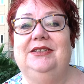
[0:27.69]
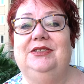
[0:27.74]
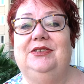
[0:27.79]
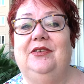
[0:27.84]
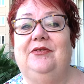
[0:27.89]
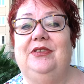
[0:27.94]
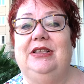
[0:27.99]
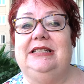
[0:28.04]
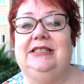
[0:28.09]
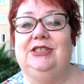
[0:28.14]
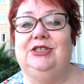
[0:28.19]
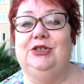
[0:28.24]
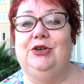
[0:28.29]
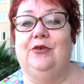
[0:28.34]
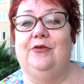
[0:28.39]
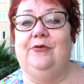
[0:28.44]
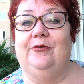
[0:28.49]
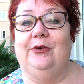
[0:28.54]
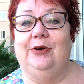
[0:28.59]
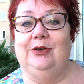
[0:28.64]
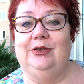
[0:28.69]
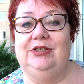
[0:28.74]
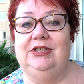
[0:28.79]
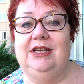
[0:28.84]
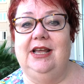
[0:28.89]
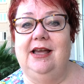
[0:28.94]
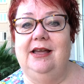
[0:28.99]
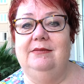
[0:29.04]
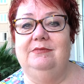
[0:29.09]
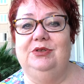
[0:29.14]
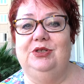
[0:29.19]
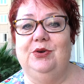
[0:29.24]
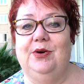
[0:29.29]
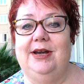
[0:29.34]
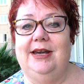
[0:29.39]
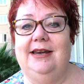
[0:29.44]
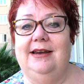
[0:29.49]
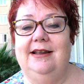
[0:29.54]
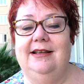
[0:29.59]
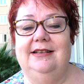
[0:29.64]
So if this is your first time
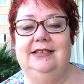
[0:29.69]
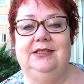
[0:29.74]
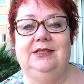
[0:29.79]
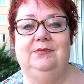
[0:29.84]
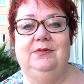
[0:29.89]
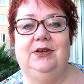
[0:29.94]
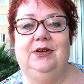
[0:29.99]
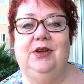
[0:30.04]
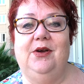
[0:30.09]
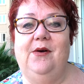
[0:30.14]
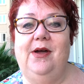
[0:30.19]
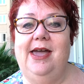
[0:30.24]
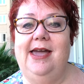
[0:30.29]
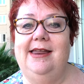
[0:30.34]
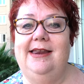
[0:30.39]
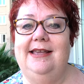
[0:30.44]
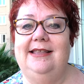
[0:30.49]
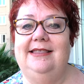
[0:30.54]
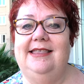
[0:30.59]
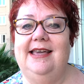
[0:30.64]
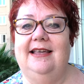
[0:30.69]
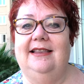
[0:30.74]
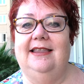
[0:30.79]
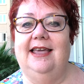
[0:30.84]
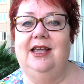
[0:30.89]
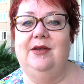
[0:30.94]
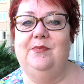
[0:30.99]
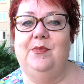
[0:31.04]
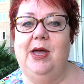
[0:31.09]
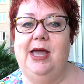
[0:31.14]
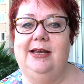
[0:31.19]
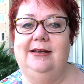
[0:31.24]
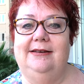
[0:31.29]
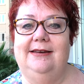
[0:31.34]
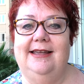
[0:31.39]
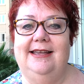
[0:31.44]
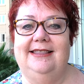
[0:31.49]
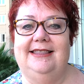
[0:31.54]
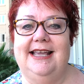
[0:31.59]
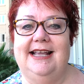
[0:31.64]
joining us, go ahead, hit that like
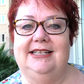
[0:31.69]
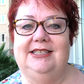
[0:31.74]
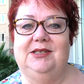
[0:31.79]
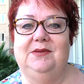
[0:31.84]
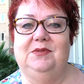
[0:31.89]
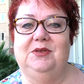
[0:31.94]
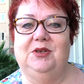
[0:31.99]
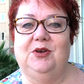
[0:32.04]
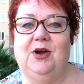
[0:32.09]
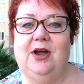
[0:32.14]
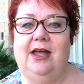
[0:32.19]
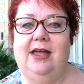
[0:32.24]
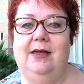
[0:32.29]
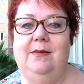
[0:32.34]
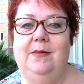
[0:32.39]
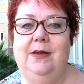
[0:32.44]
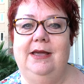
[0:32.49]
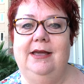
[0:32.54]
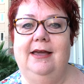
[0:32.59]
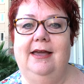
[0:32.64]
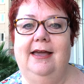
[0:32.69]
button, hit that subscribe.